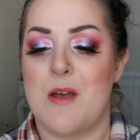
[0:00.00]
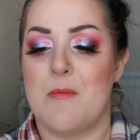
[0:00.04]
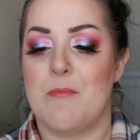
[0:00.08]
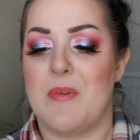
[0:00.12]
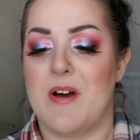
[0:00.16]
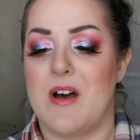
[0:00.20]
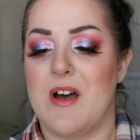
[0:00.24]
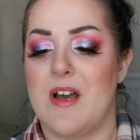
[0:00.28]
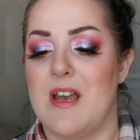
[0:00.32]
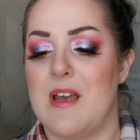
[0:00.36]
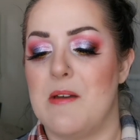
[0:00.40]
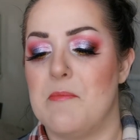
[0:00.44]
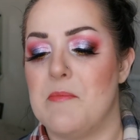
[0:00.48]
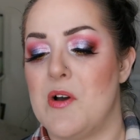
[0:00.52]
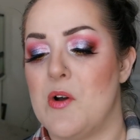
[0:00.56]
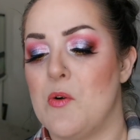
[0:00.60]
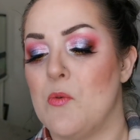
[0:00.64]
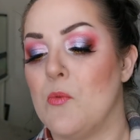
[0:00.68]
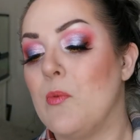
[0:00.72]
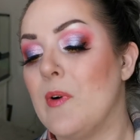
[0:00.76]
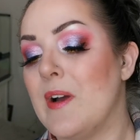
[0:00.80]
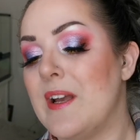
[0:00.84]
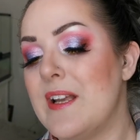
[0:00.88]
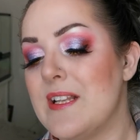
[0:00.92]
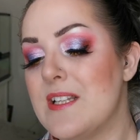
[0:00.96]
but I am
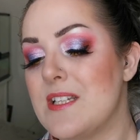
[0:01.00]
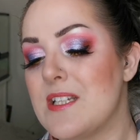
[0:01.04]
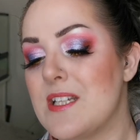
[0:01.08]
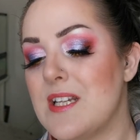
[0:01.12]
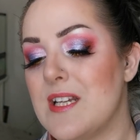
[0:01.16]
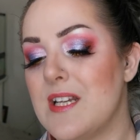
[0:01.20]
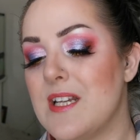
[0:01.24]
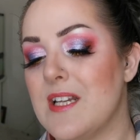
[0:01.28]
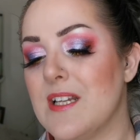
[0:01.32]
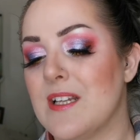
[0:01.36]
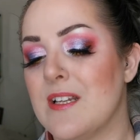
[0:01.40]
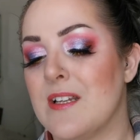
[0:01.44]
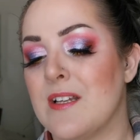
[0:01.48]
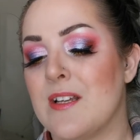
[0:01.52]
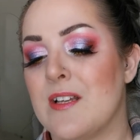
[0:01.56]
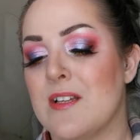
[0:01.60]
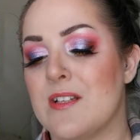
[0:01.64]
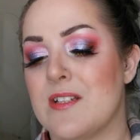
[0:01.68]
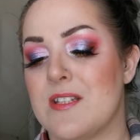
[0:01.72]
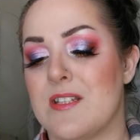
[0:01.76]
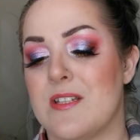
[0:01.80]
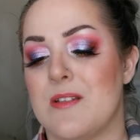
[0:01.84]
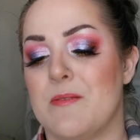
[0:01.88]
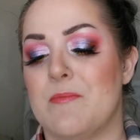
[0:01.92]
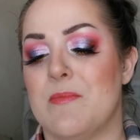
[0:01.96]
awaiting
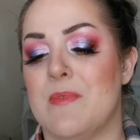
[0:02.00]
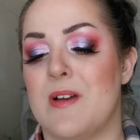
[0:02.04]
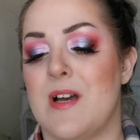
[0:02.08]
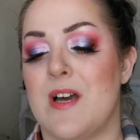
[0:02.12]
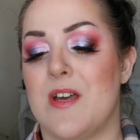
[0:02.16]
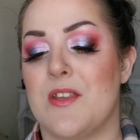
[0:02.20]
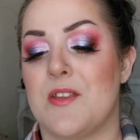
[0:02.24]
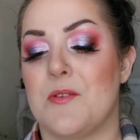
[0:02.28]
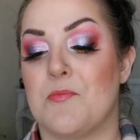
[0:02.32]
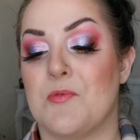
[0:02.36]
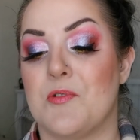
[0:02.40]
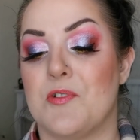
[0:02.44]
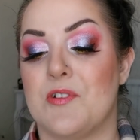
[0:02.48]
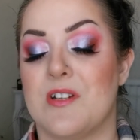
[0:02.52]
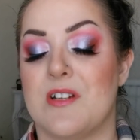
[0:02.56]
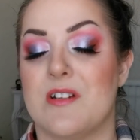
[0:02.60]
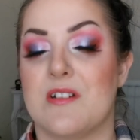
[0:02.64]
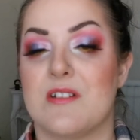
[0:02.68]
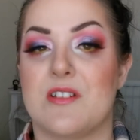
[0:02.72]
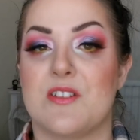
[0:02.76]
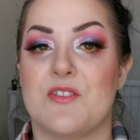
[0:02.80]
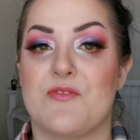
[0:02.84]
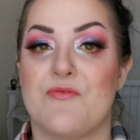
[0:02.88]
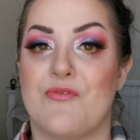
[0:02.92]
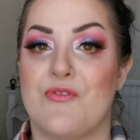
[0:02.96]
some other
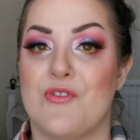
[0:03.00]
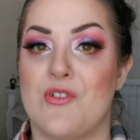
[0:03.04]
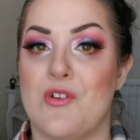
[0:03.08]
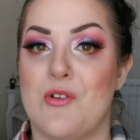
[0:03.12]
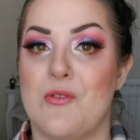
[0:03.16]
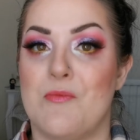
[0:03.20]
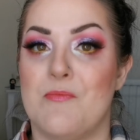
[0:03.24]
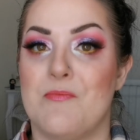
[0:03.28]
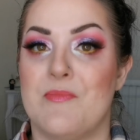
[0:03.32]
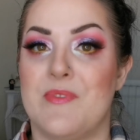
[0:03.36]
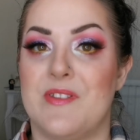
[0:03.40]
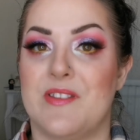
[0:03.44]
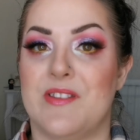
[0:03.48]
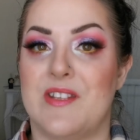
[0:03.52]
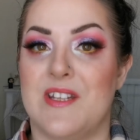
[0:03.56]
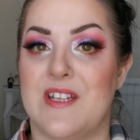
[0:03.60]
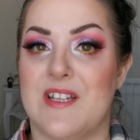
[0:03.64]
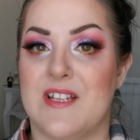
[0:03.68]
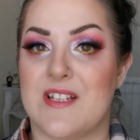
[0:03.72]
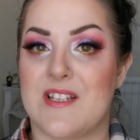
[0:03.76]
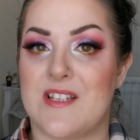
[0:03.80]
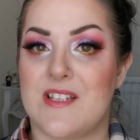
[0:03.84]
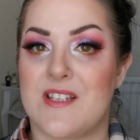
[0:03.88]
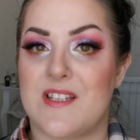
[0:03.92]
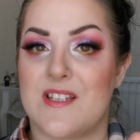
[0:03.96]
products from
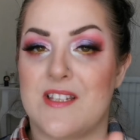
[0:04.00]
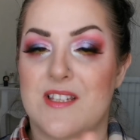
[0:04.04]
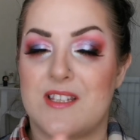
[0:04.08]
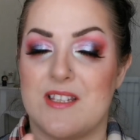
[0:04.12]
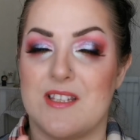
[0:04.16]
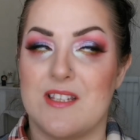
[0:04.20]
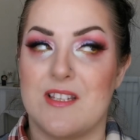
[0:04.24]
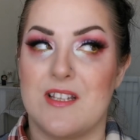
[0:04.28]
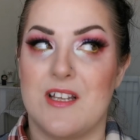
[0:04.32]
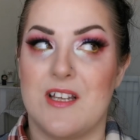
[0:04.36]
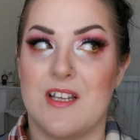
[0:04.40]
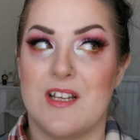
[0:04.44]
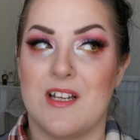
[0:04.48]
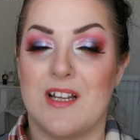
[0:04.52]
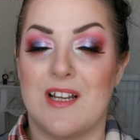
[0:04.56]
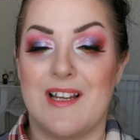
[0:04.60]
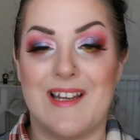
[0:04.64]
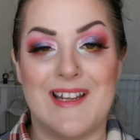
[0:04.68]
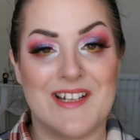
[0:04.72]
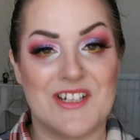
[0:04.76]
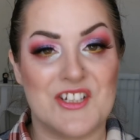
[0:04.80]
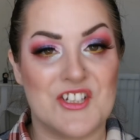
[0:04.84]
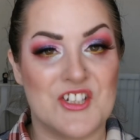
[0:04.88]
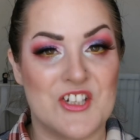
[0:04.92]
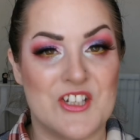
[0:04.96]
this
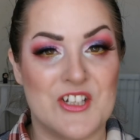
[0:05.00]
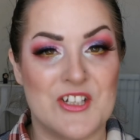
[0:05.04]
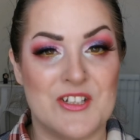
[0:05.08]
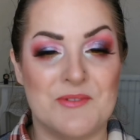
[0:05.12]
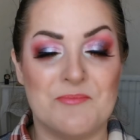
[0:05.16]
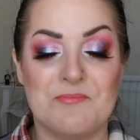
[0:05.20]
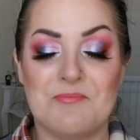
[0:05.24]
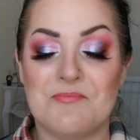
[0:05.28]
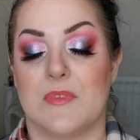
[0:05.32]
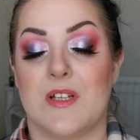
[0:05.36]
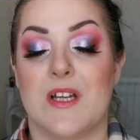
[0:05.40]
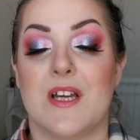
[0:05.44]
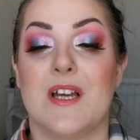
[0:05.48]
collection.